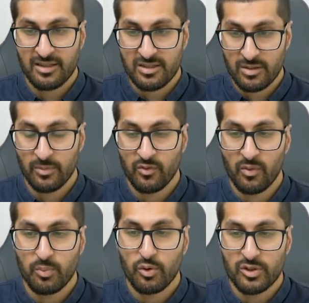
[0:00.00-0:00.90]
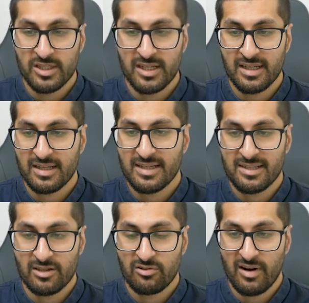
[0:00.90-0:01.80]
Some of the reporting
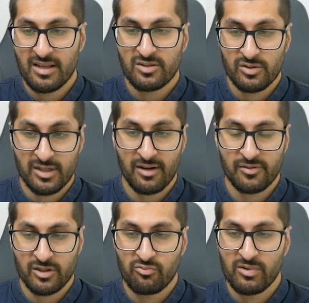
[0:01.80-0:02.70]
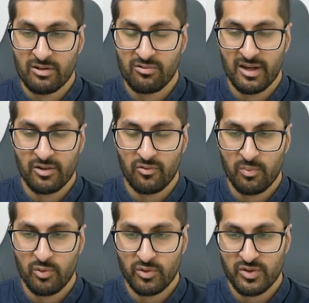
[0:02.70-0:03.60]
isn't great, so you'd have to recreate the
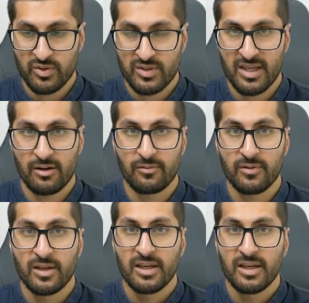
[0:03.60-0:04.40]
reports yourself.